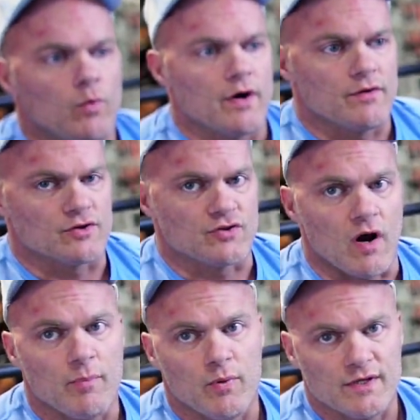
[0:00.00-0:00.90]
where their
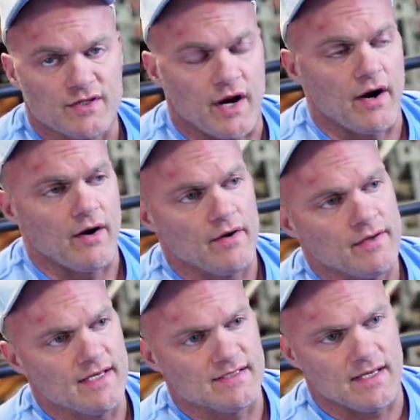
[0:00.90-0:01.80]
strong points are.
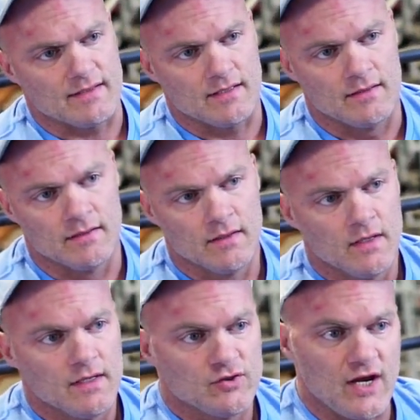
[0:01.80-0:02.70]
Is it
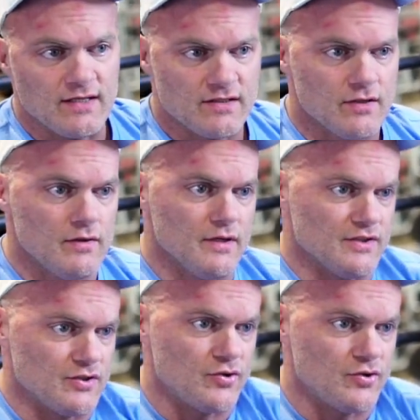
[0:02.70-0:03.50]
chest? Is it